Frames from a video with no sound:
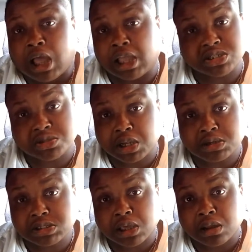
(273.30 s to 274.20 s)
I show
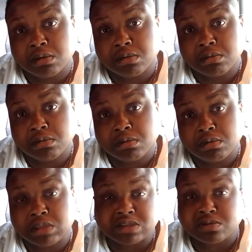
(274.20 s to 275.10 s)
trailers there.
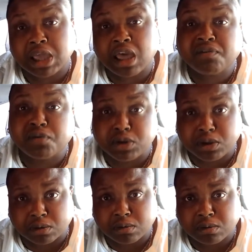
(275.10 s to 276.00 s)
That's what we have for
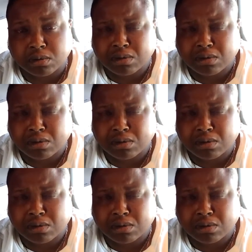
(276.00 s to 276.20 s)
you.